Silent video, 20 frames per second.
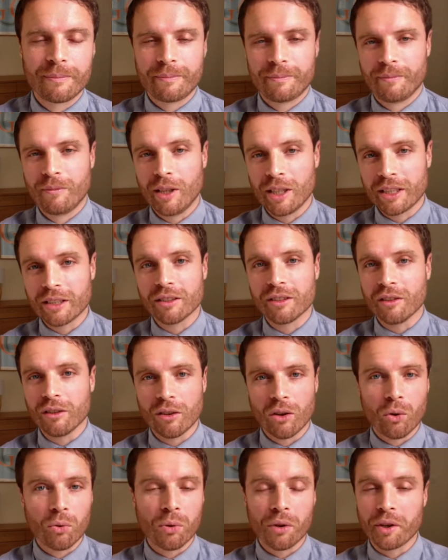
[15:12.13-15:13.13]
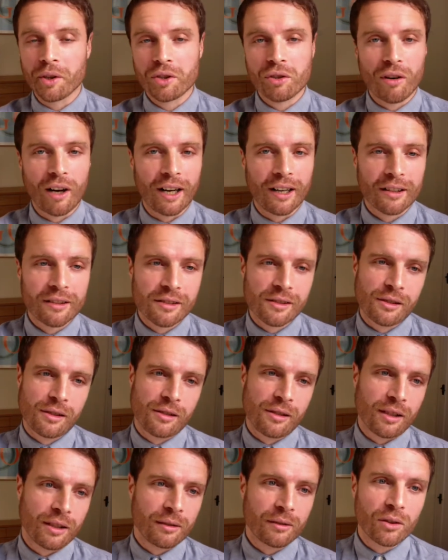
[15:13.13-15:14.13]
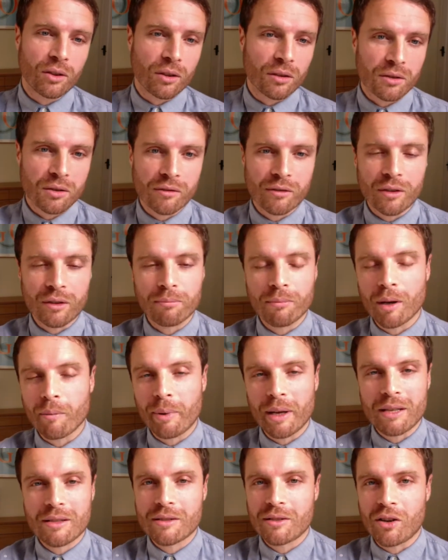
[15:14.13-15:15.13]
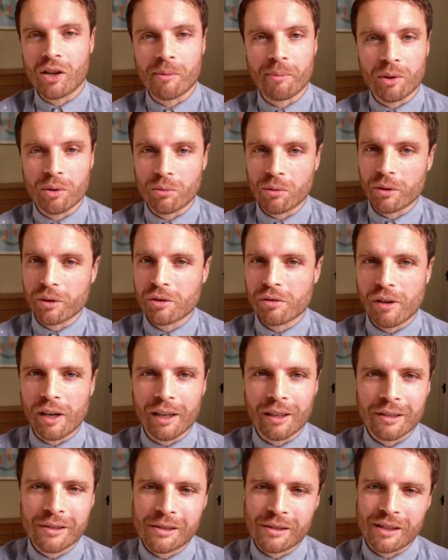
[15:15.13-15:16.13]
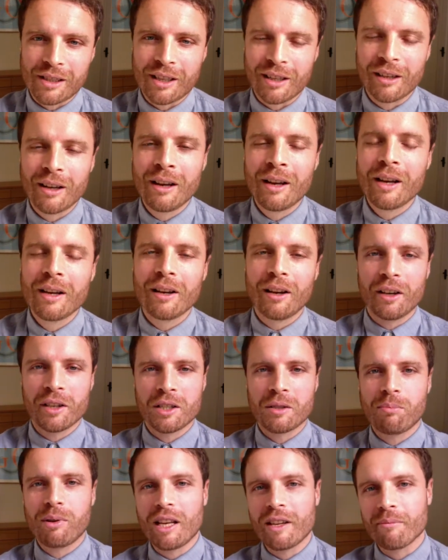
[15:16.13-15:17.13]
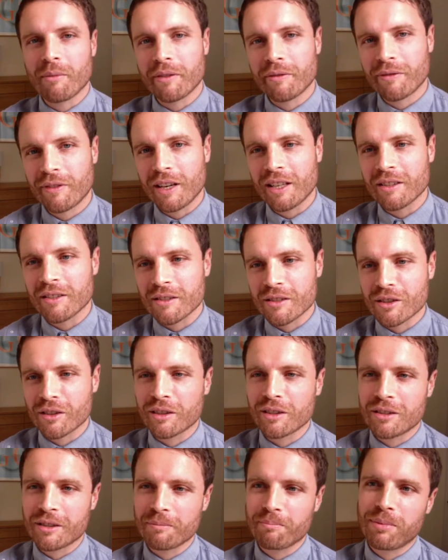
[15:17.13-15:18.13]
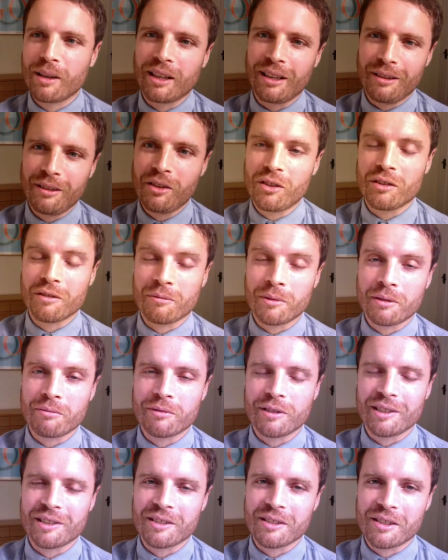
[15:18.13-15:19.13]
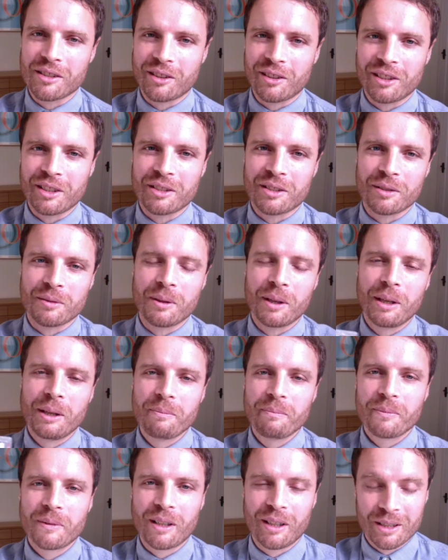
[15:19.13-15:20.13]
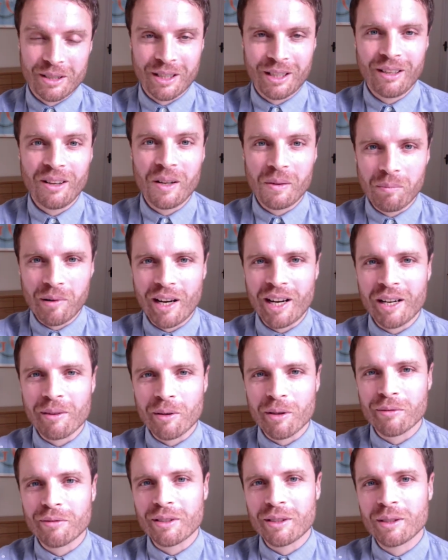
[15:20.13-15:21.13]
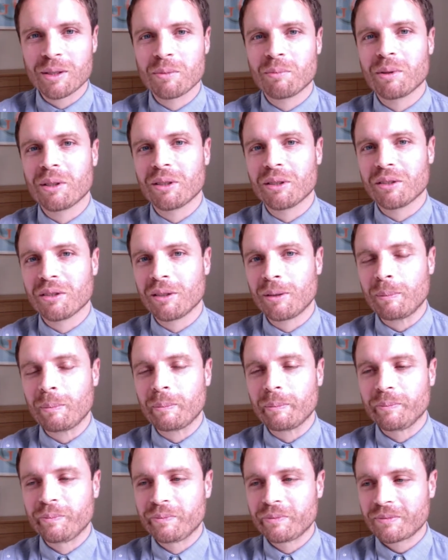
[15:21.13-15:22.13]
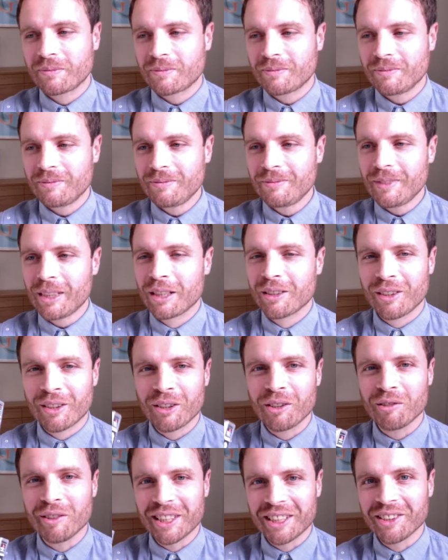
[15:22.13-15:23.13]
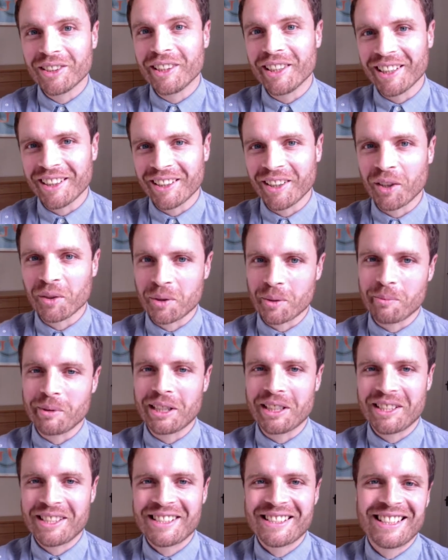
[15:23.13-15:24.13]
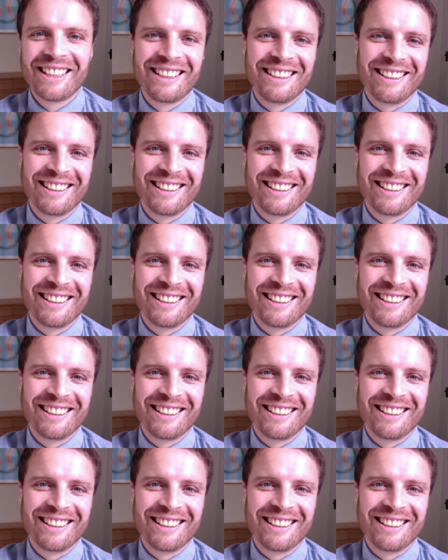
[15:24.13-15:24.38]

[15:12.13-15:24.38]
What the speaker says: really good at all of the tracks, and then got a sort of a best time on all of the tracks. And then I used to play it with my friends. I used to play it a lot with my friends, and I used to like playing it with my friends because I got really good at it and I was the best.